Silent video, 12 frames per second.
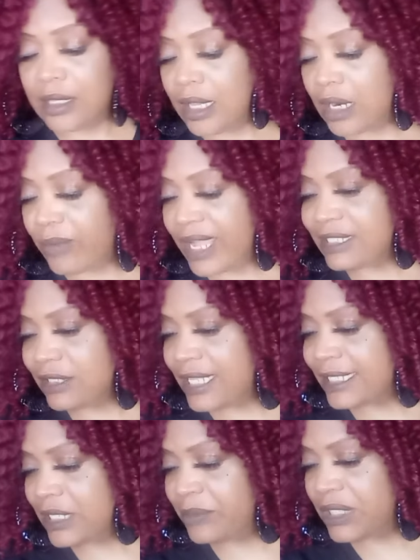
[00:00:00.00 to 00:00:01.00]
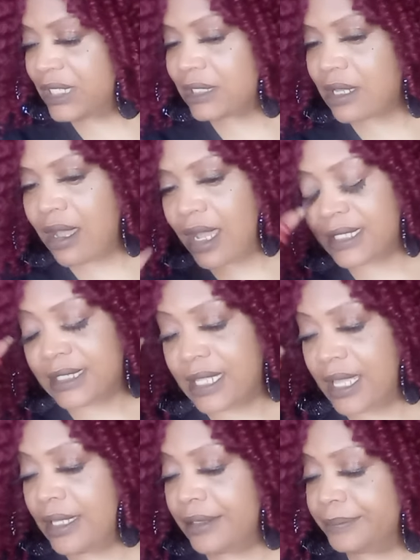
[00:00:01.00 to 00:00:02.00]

All right, so let's see what these cards say.